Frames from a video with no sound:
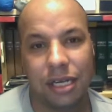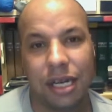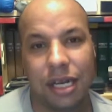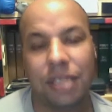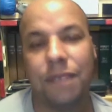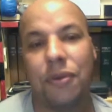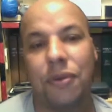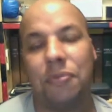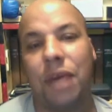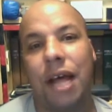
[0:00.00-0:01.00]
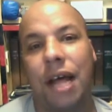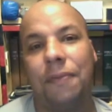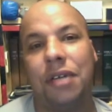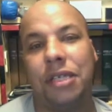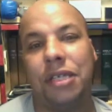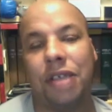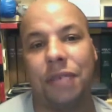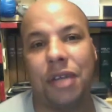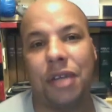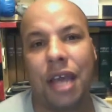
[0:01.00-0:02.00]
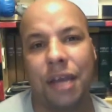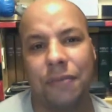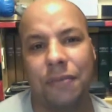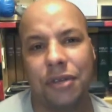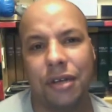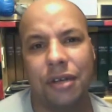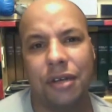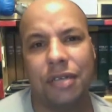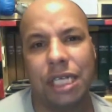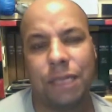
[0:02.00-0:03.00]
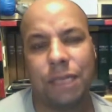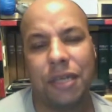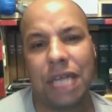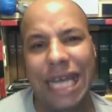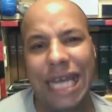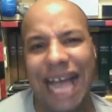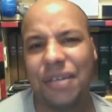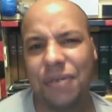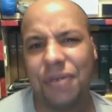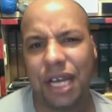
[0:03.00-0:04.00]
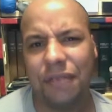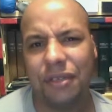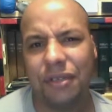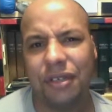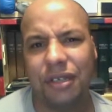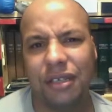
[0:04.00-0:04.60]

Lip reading: And that's the problem I have with these types of games, especially casual games.